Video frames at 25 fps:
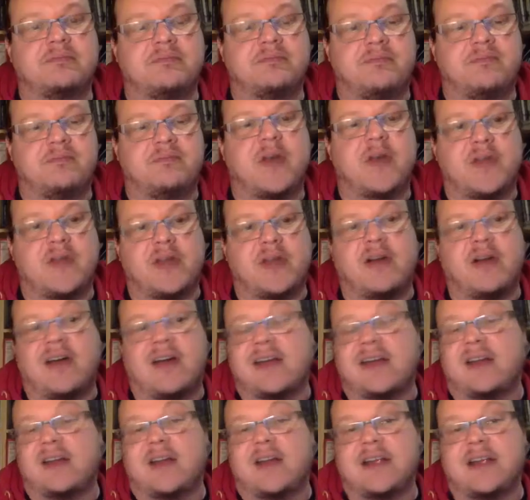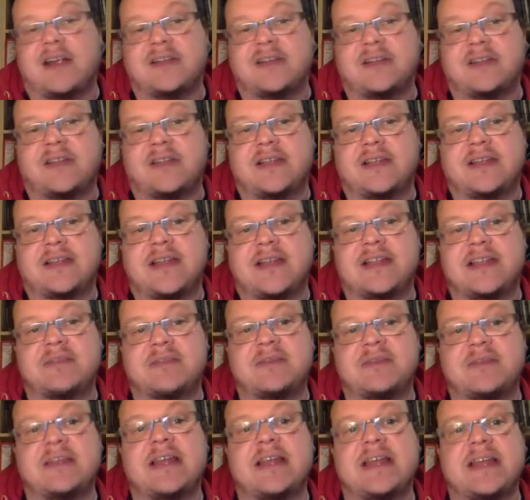further guidelines on the
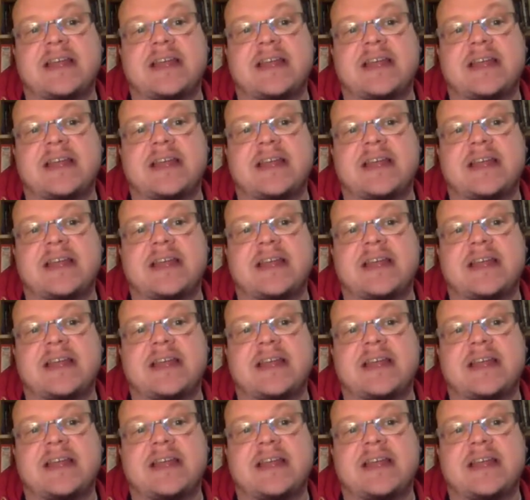assessment,